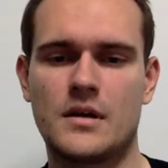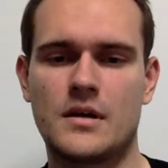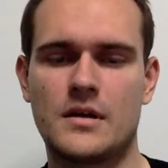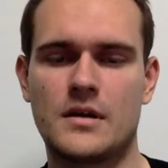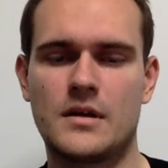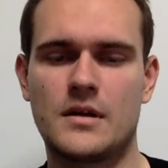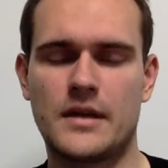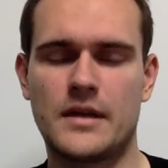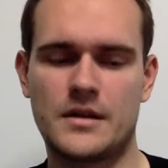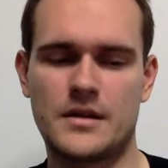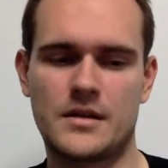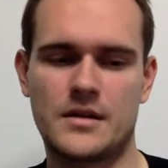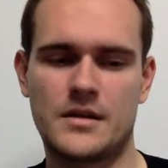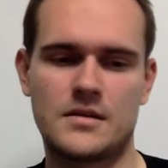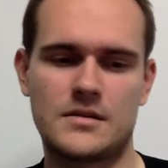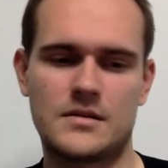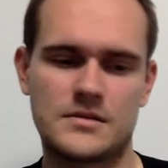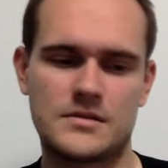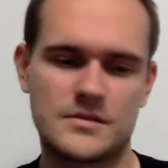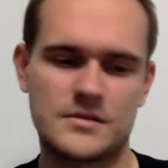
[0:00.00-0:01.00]
Then
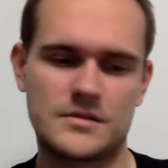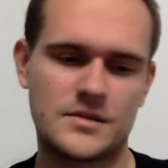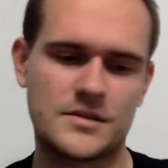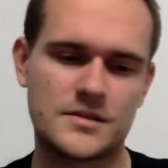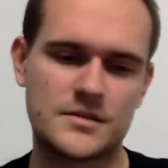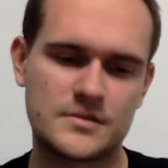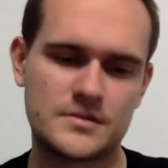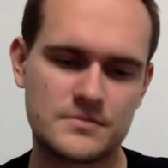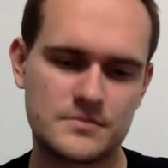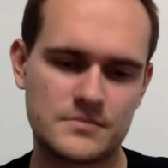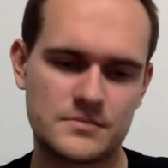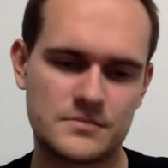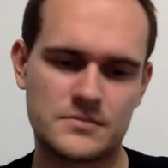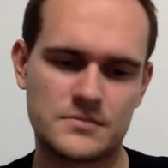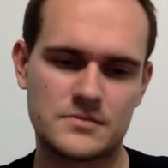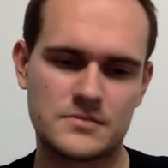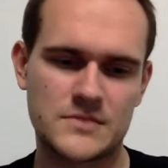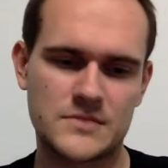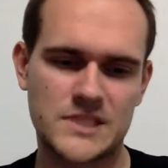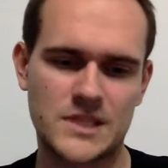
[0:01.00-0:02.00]

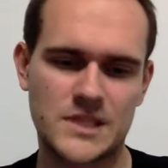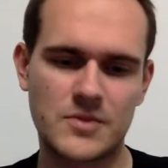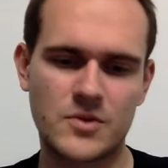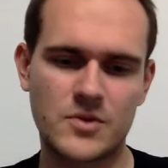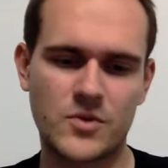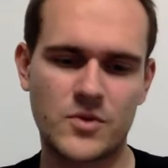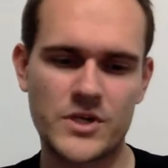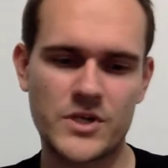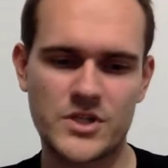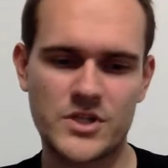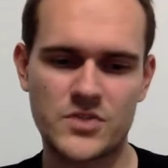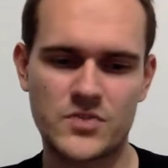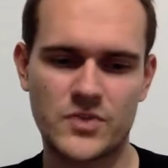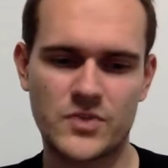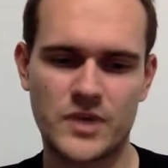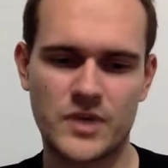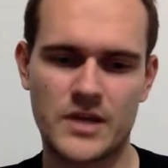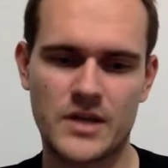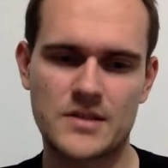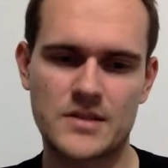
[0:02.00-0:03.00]
some questions
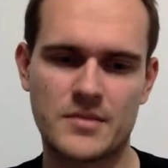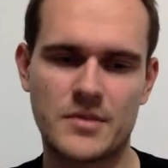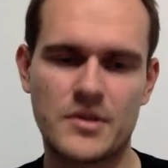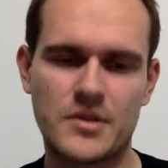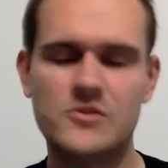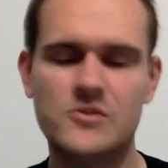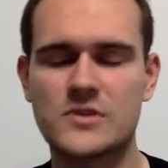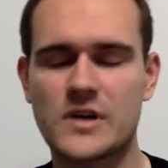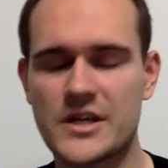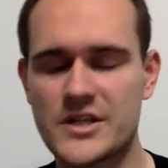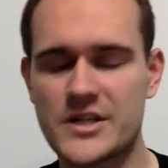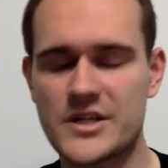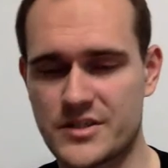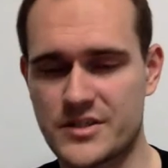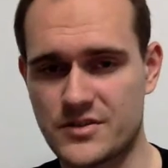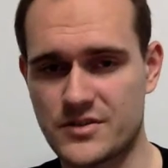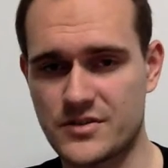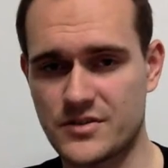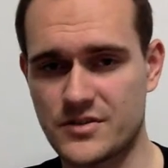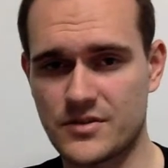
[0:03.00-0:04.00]
we had about
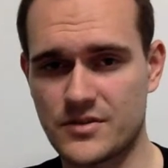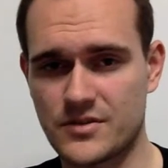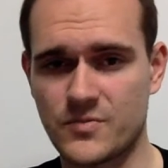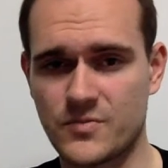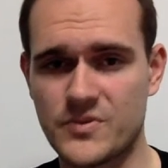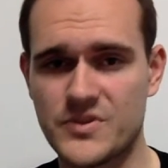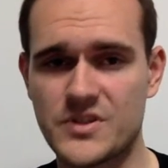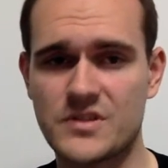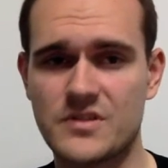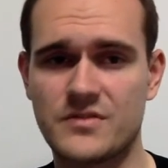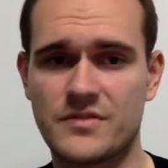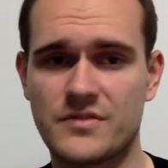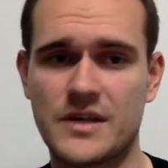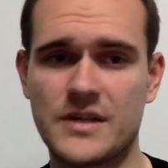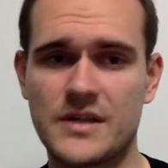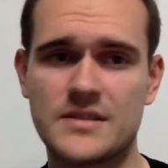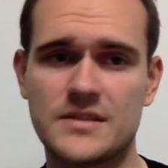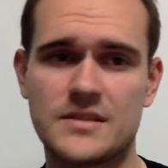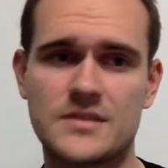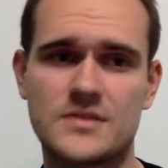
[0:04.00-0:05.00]
crashes with the
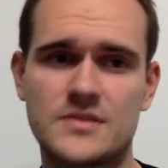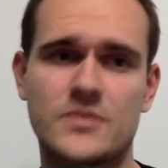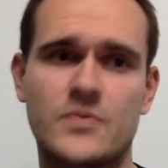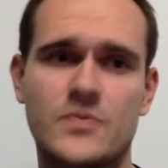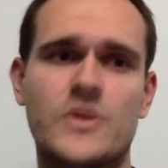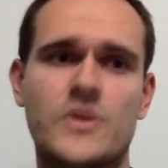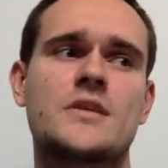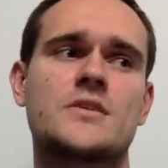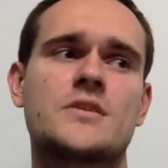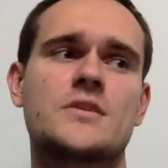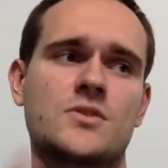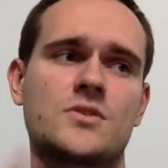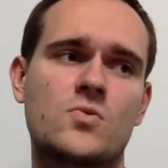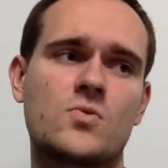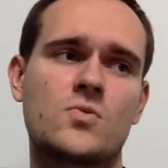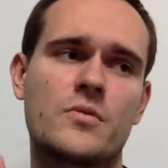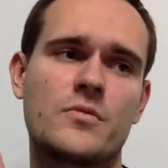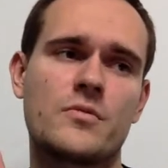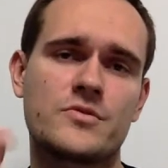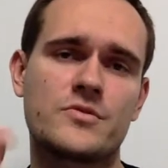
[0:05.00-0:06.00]
devices, and we actually
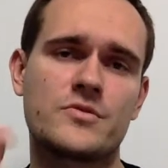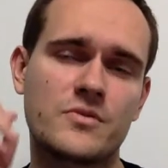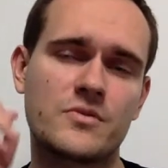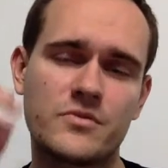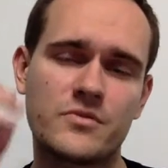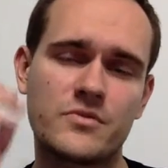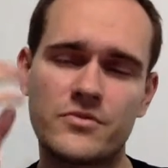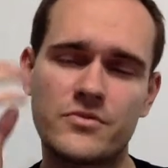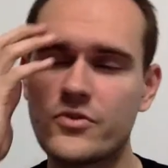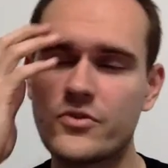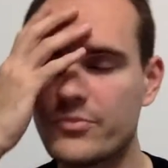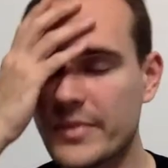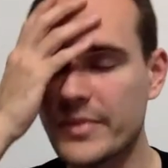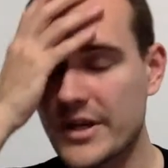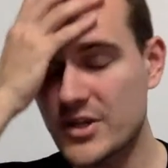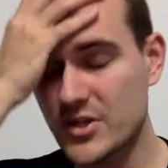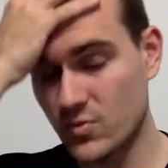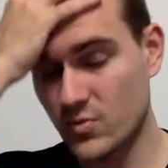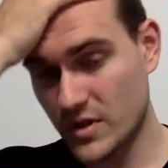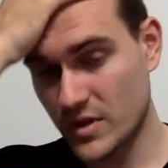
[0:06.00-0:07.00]
saw some
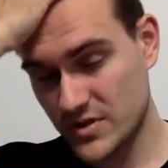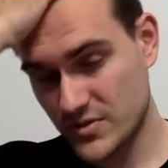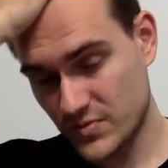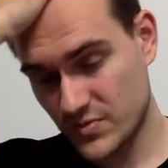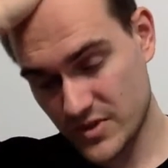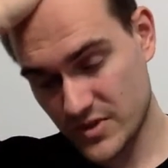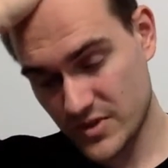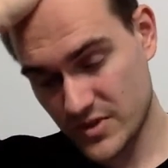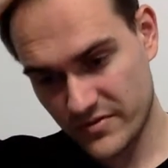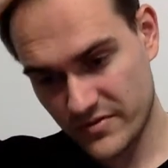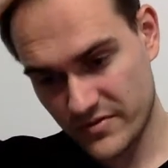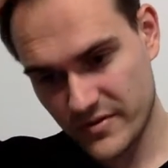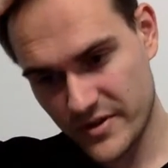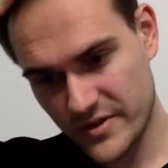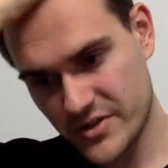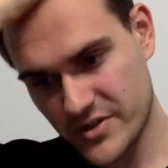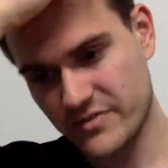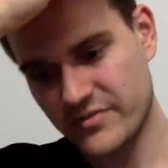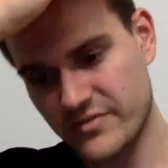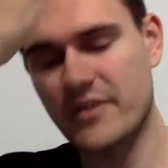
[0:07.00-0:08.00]
few major ones with the
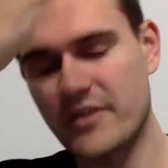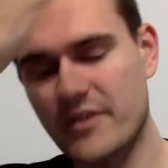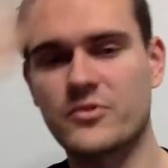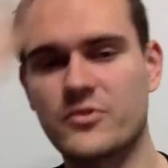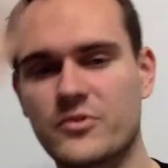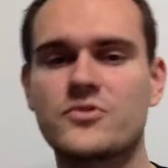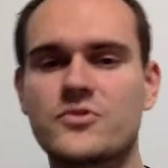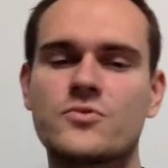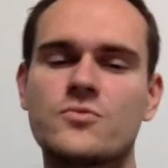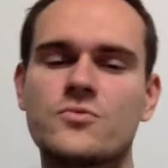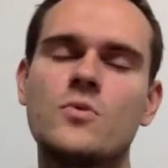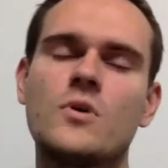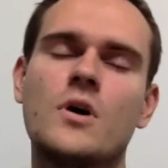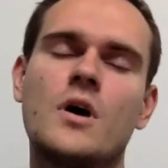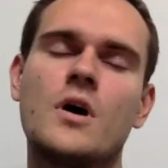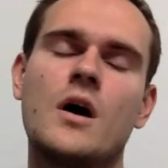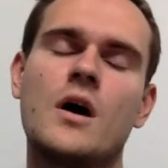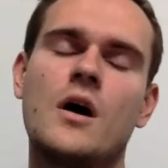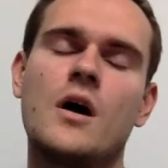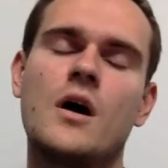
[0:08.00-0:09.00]
version 5.2
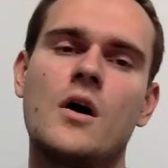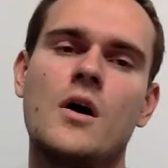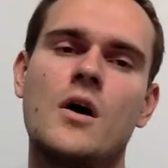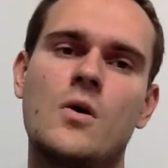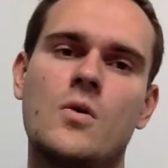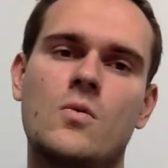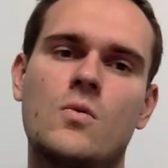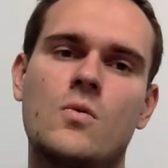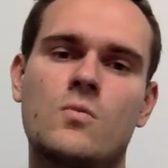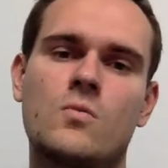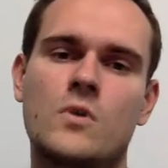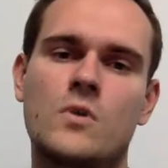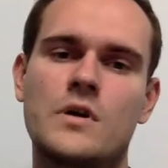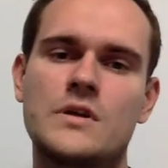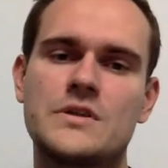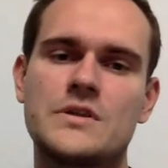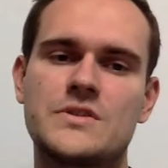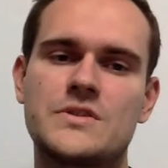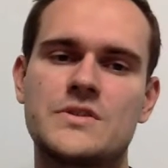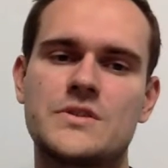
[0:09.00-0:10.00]

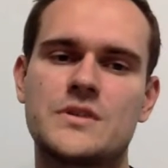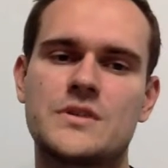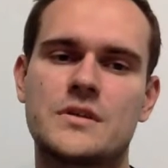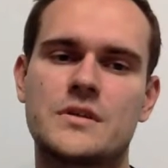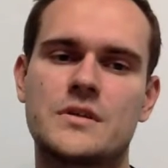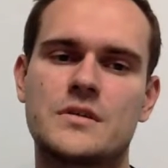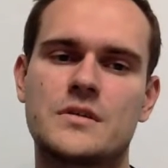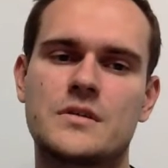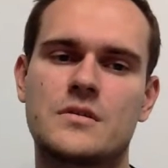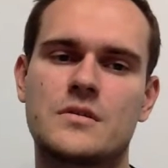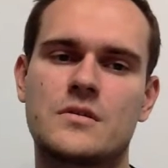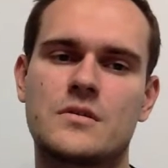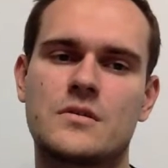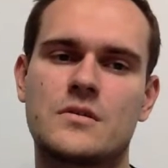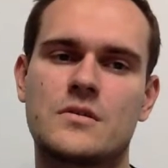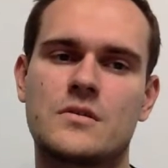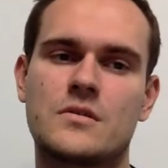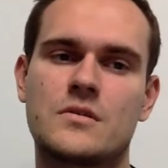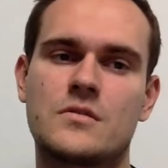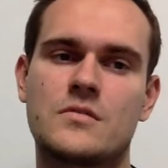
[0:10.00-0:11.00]
was
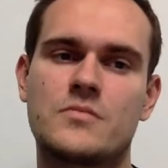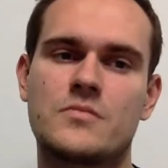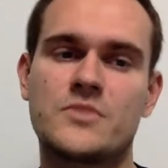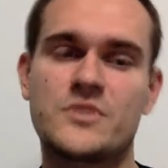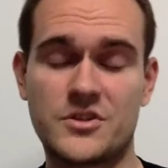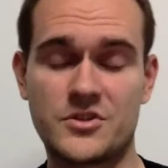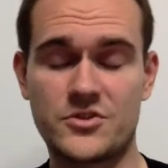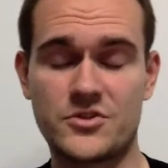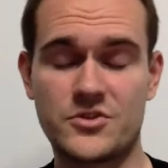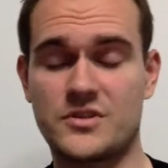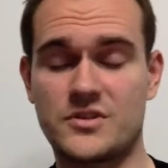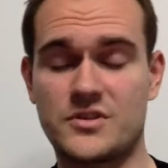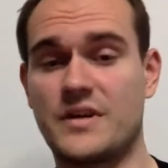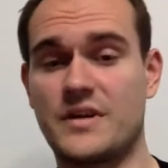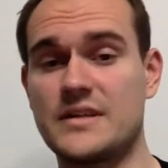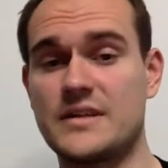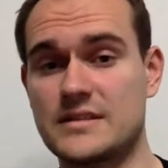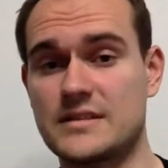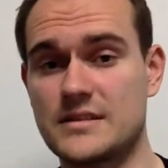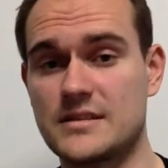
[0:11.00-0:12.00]
on Prestigio
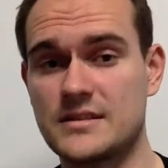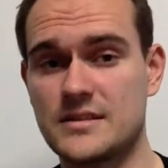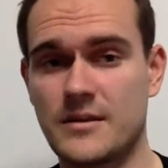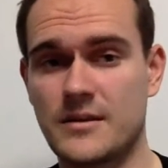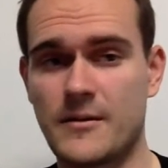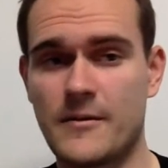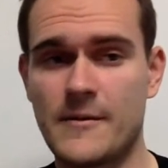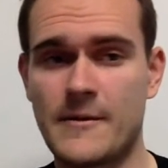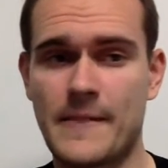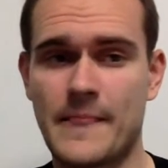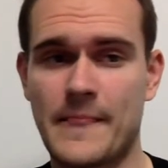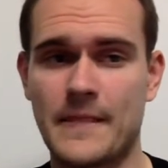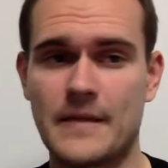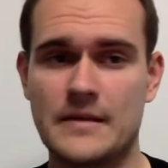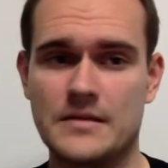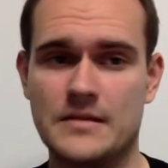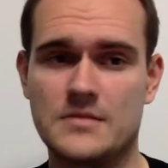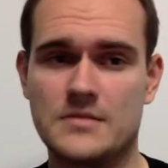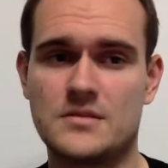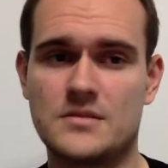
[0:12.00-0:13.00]
devices.
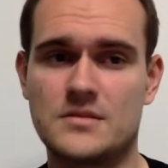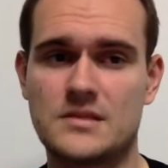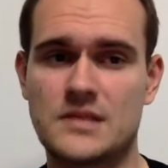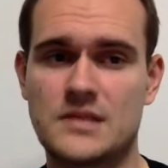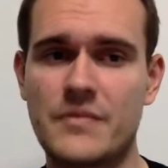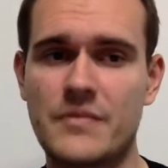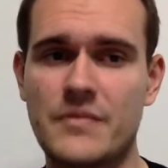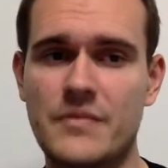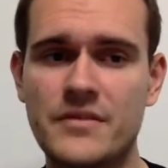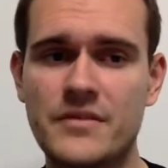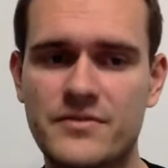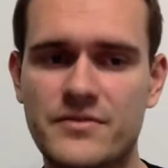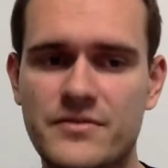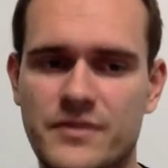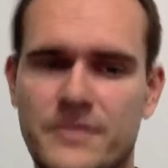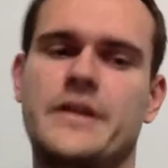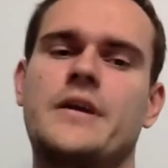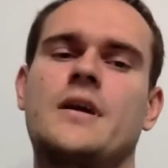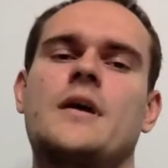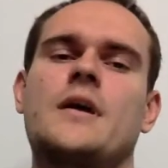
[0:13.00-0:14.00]
Something
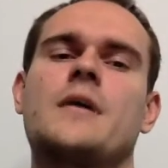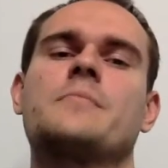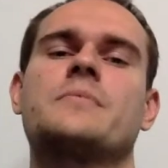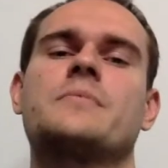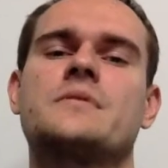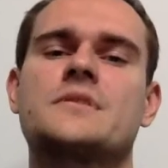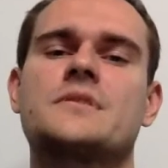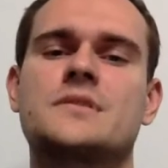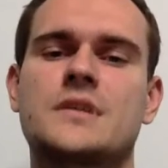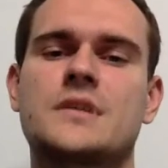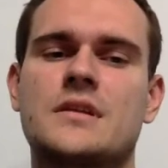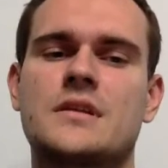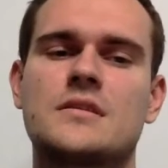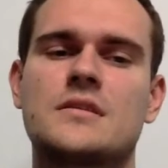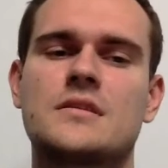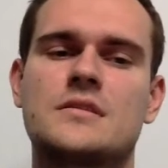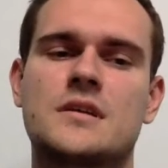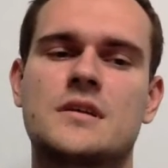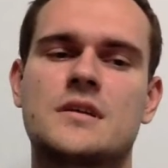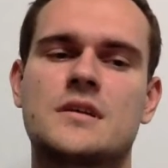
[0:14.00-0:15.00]
funny happens in
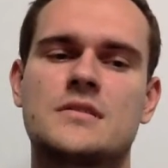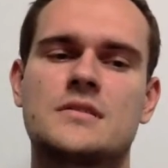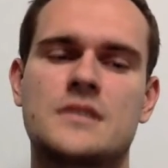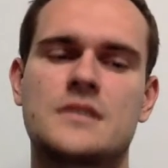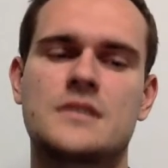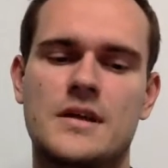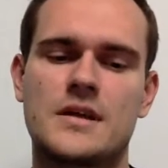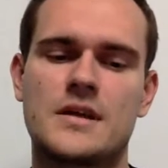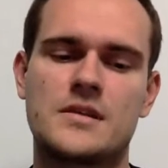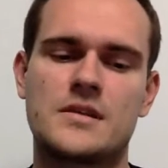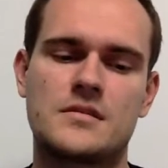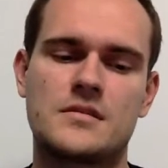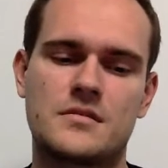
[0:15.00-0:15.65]
the sense that